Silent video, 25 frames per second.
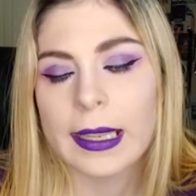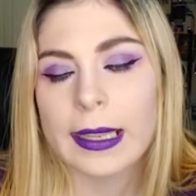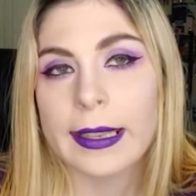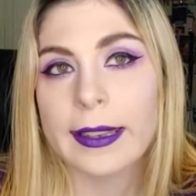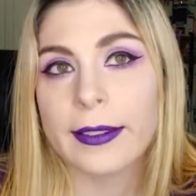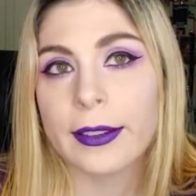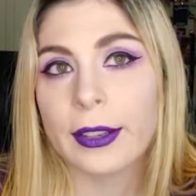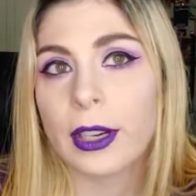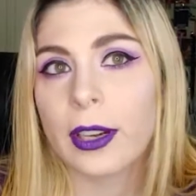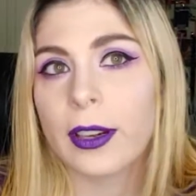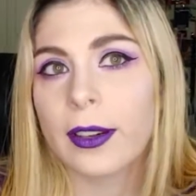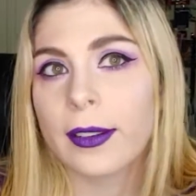
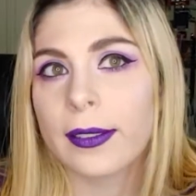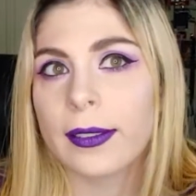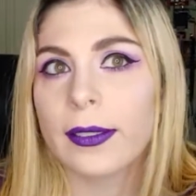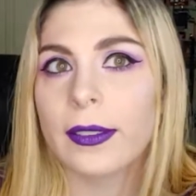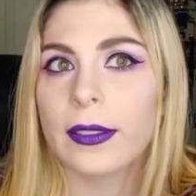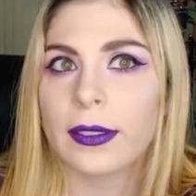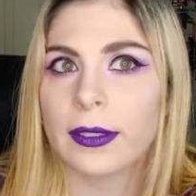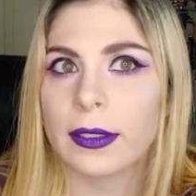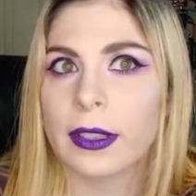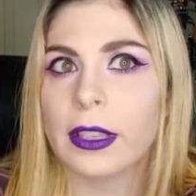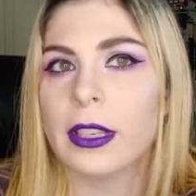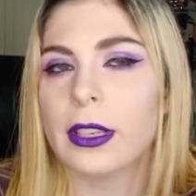he
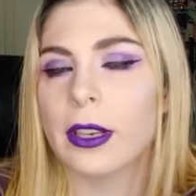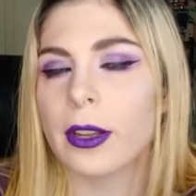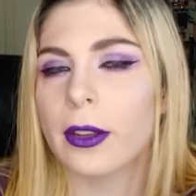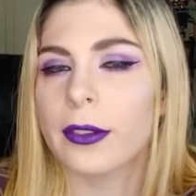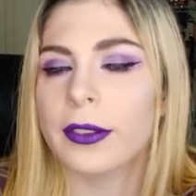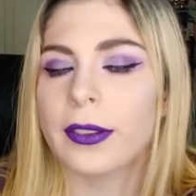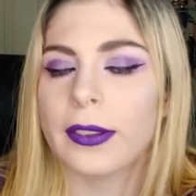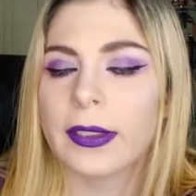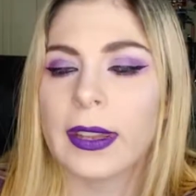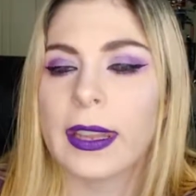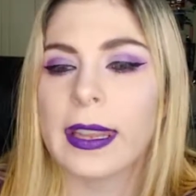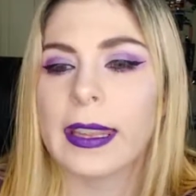starts,
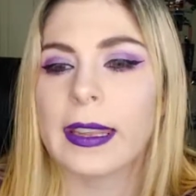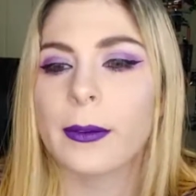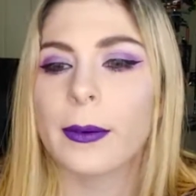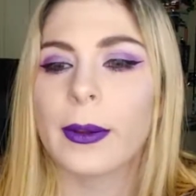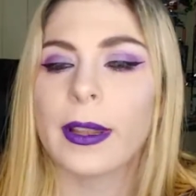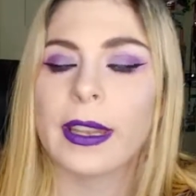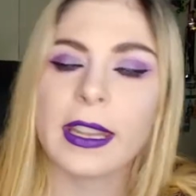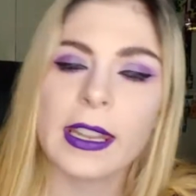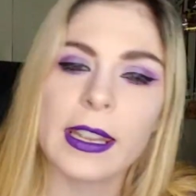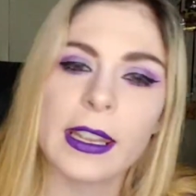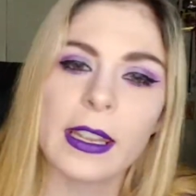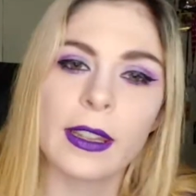seeing
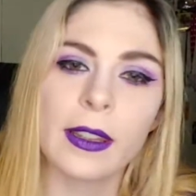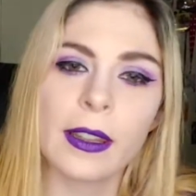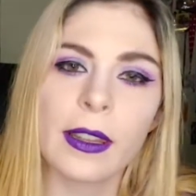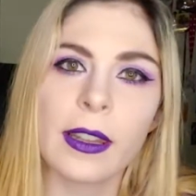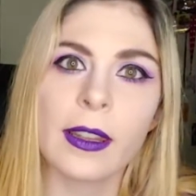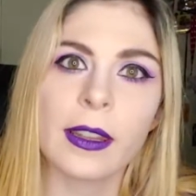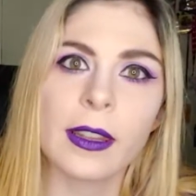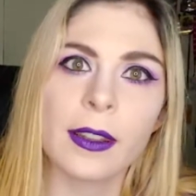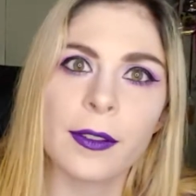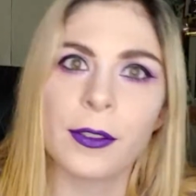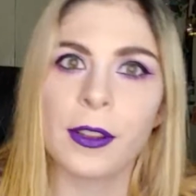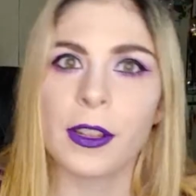
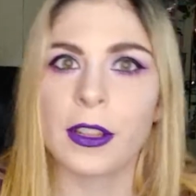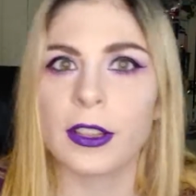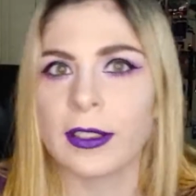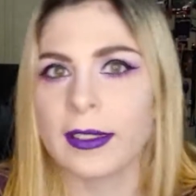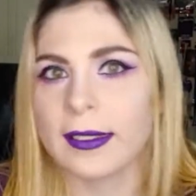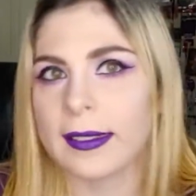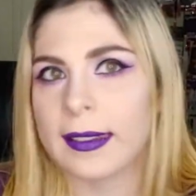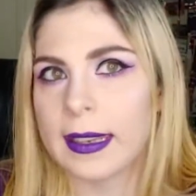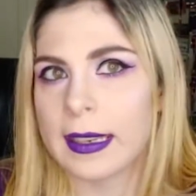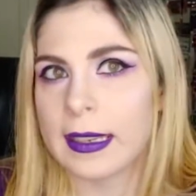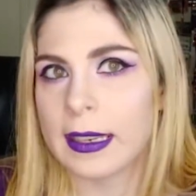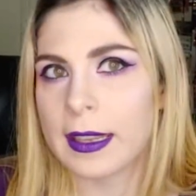if he
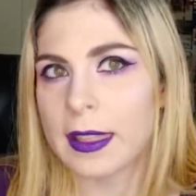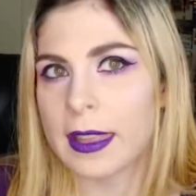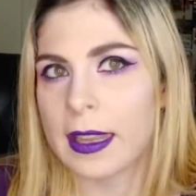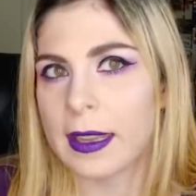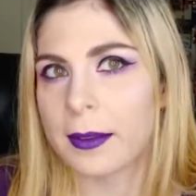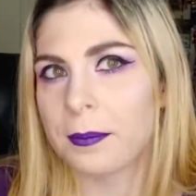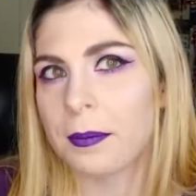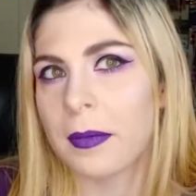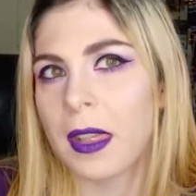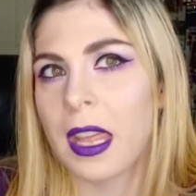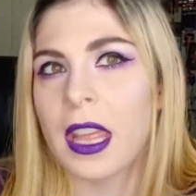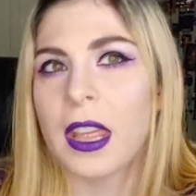could see
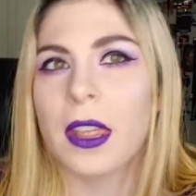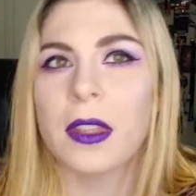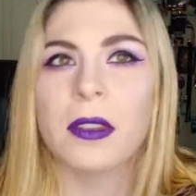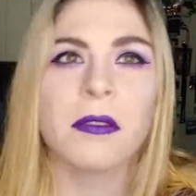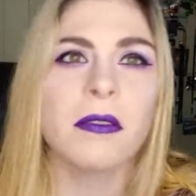anything.